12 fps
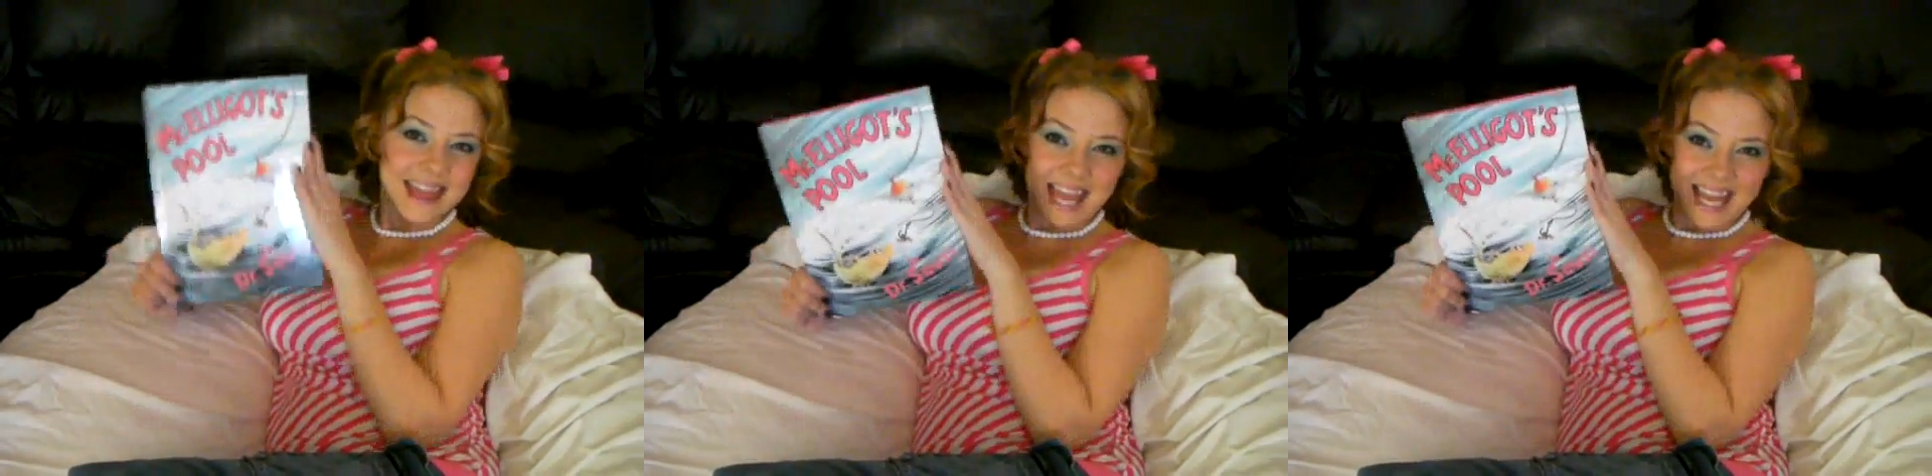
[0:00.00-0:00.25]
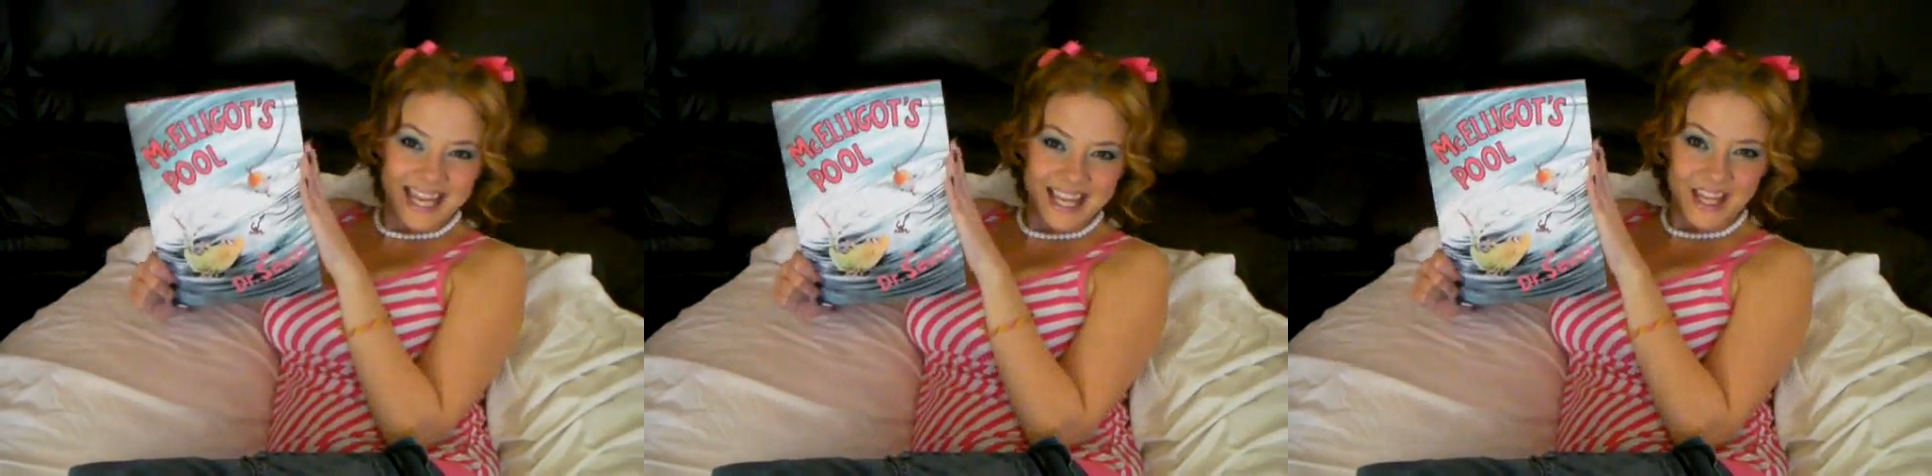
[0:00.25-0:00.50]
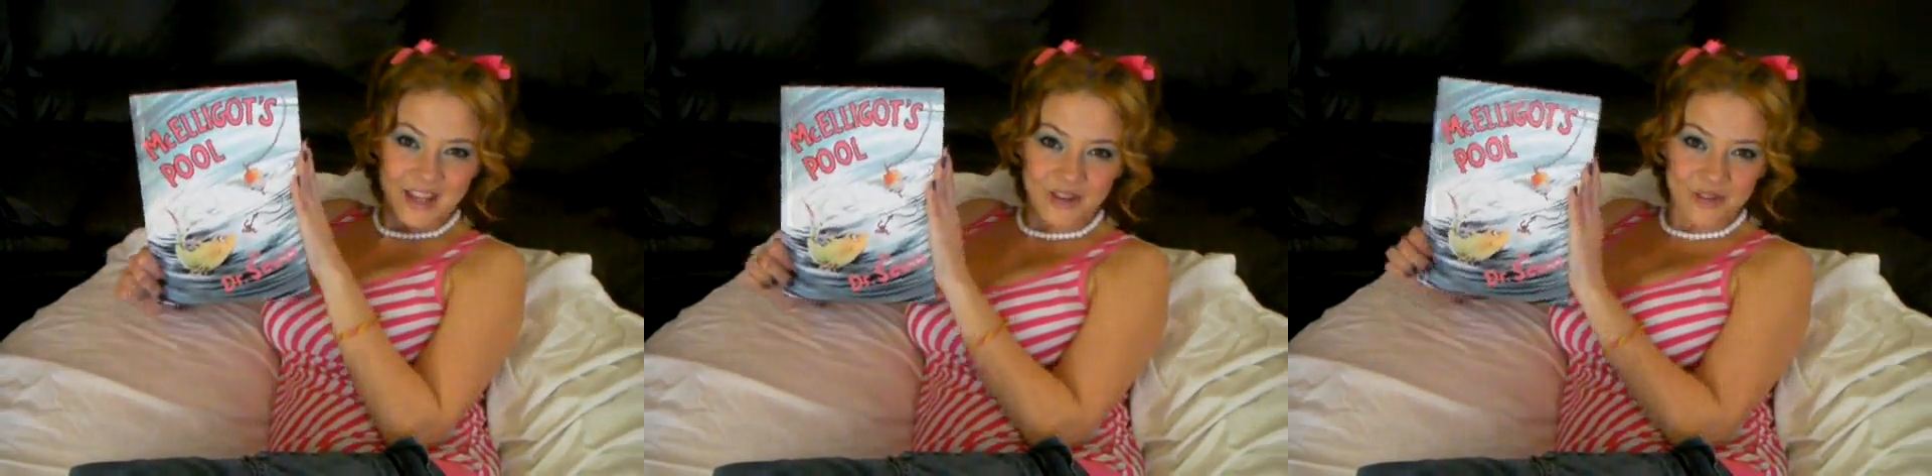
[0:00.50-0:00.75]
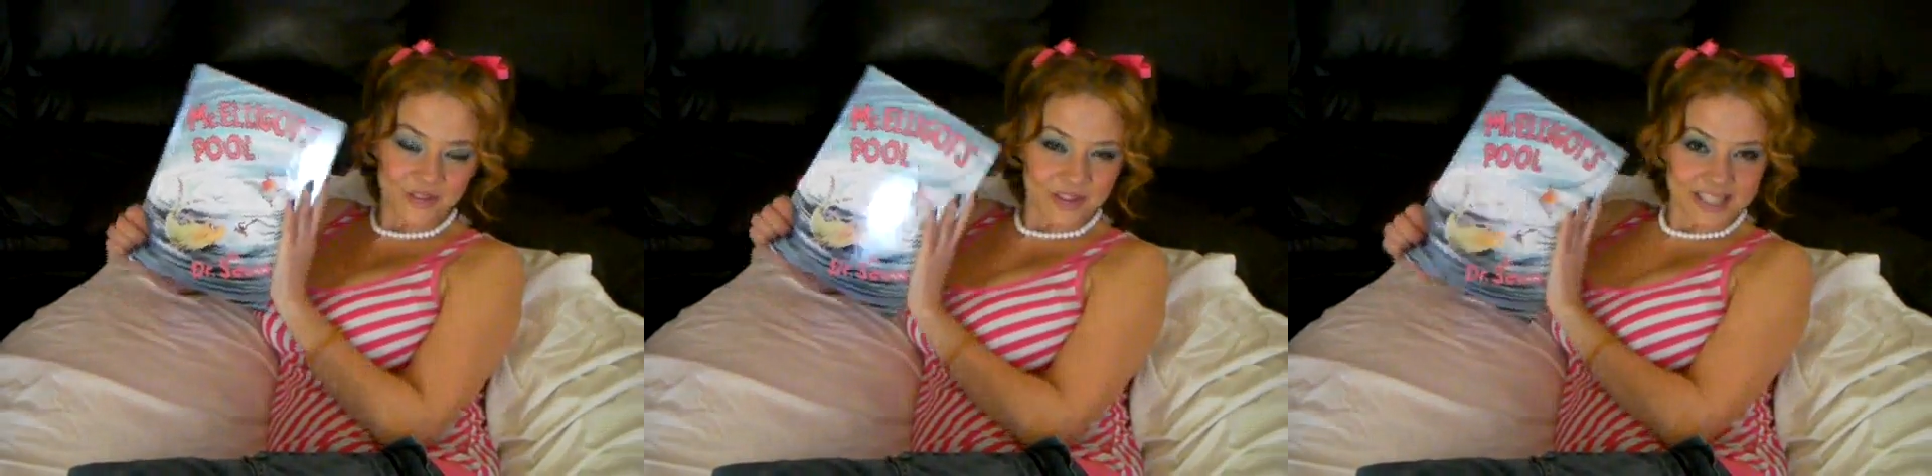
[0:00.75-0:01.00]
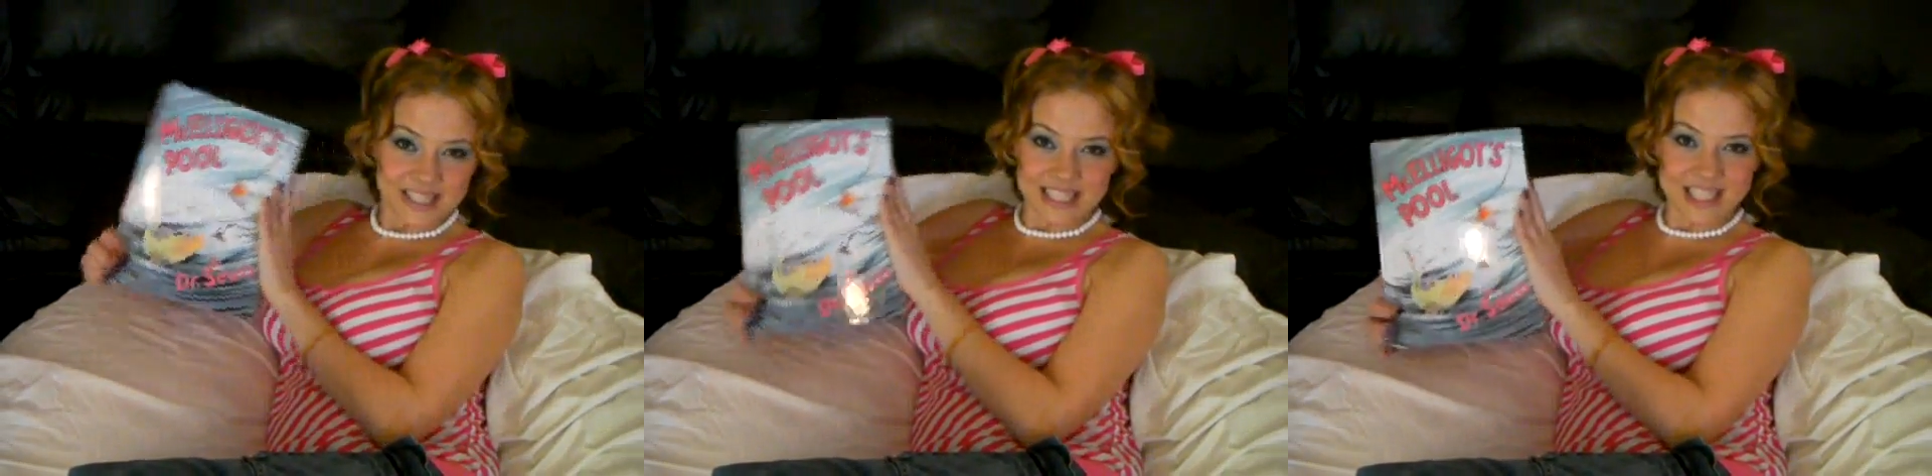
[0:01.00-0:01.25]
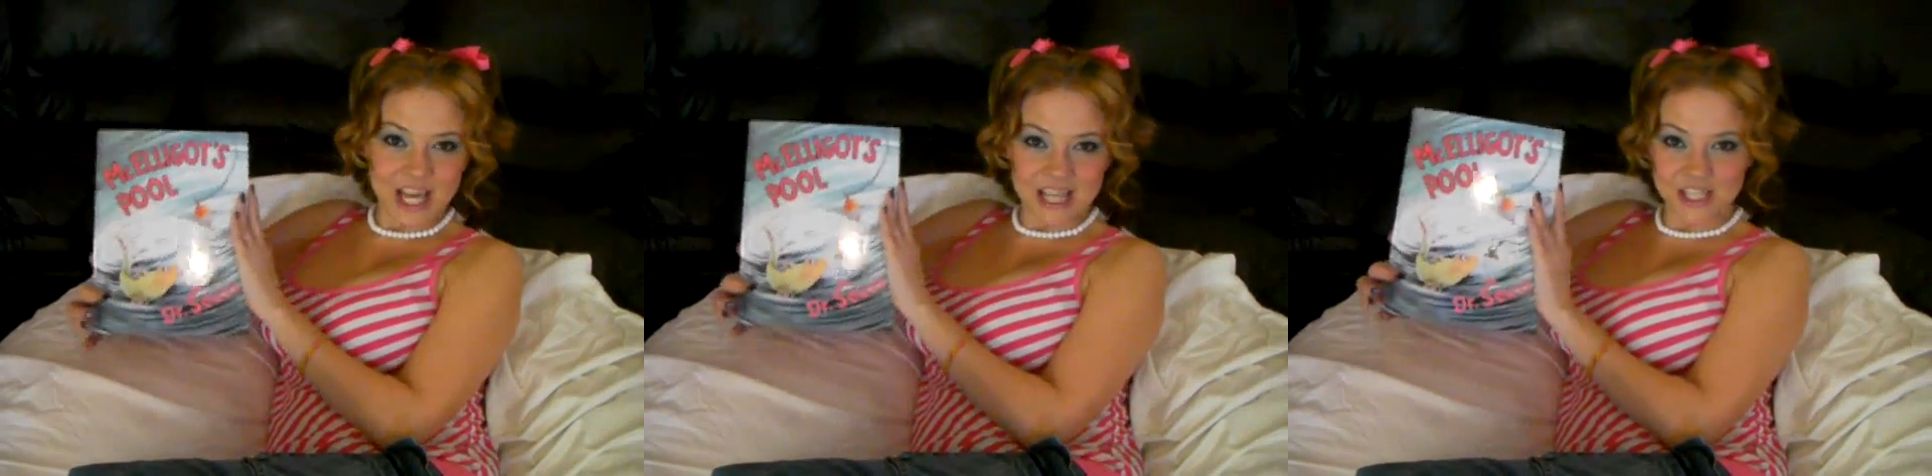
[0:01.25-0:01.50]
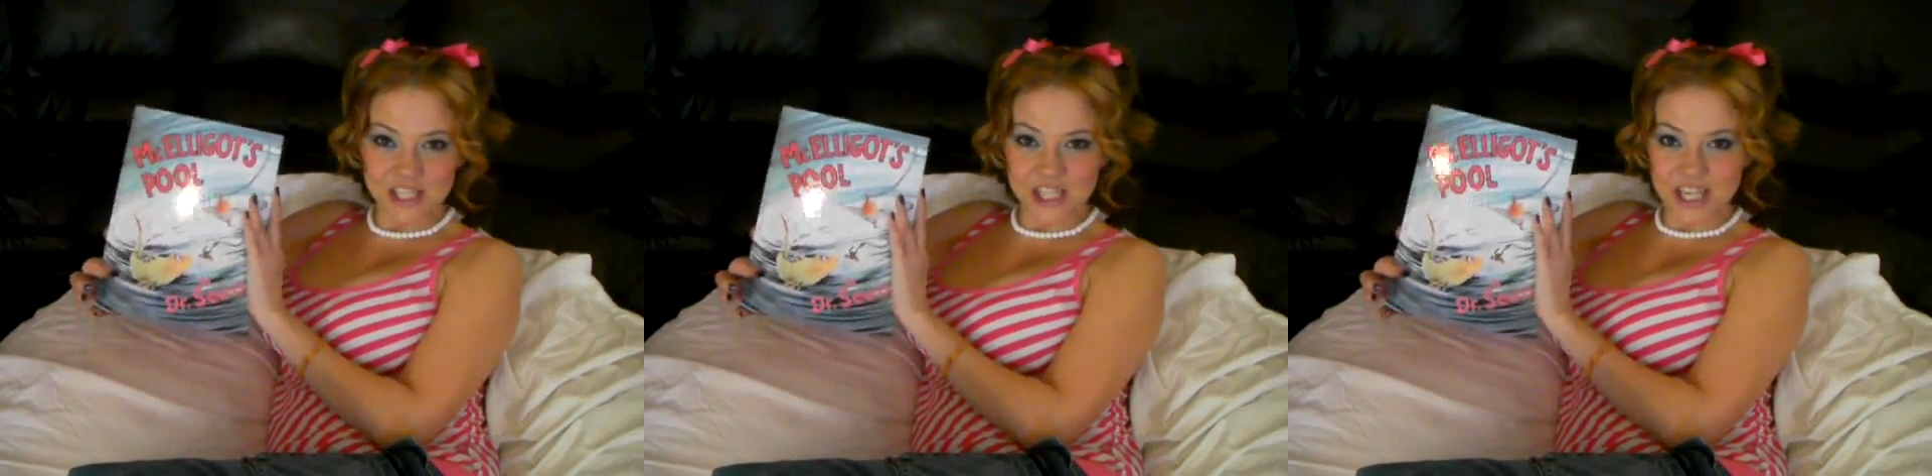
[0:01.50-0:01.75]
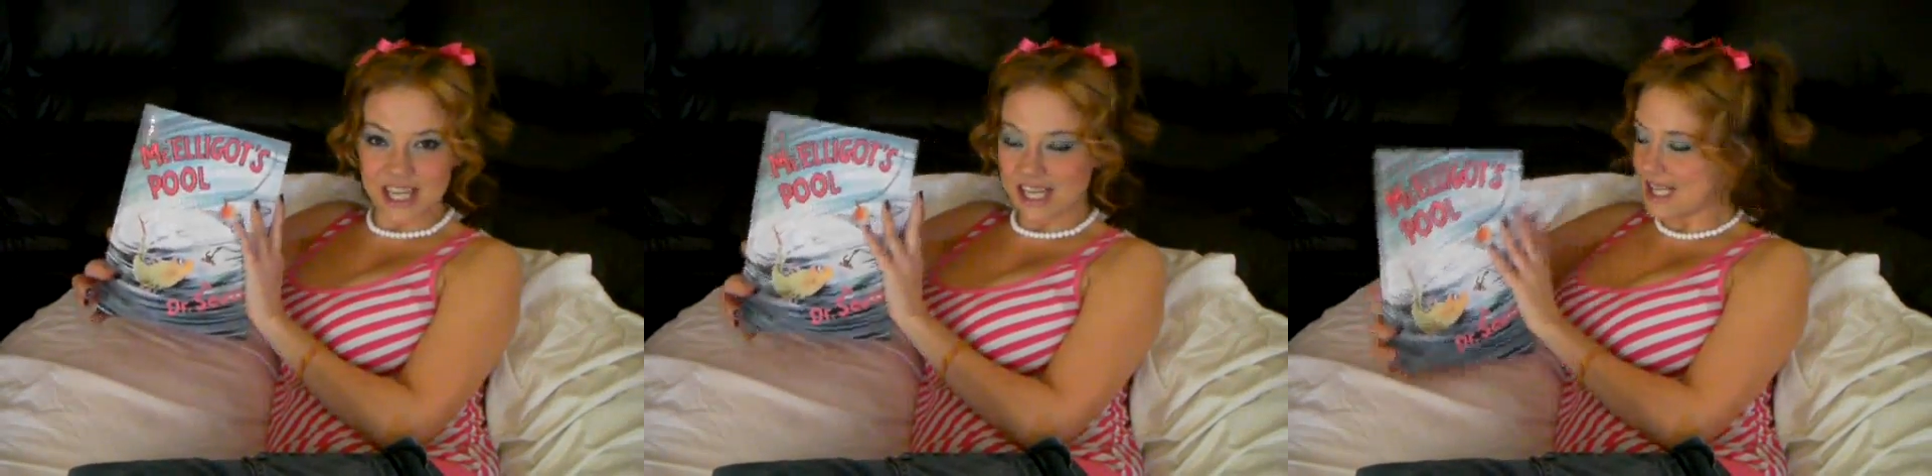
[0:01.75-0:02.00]
Thank you for the
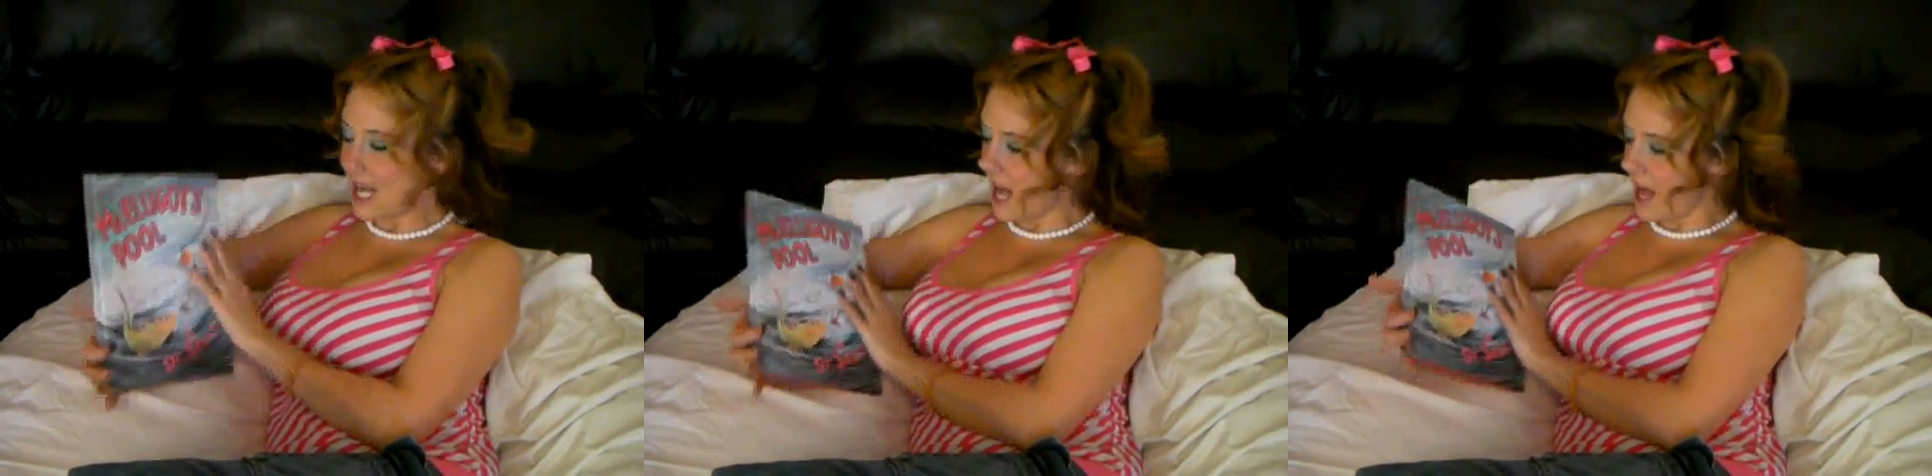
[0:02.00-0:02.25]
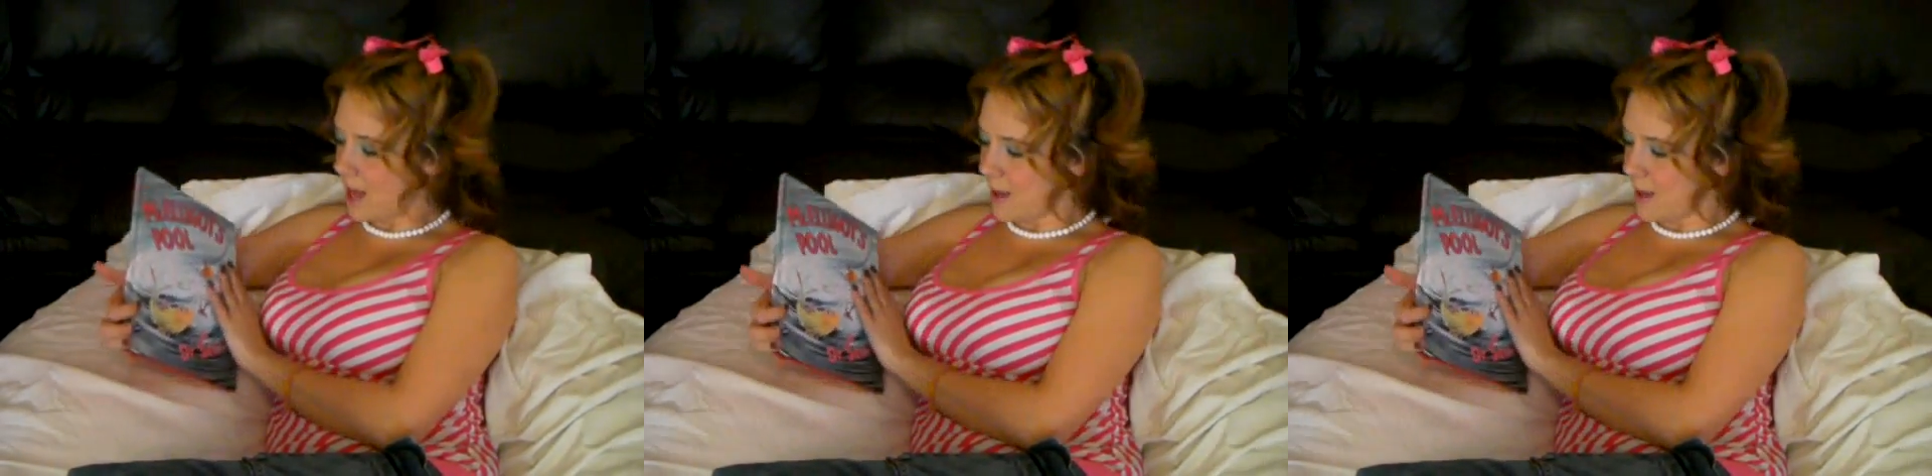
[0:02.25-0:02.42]
suggestion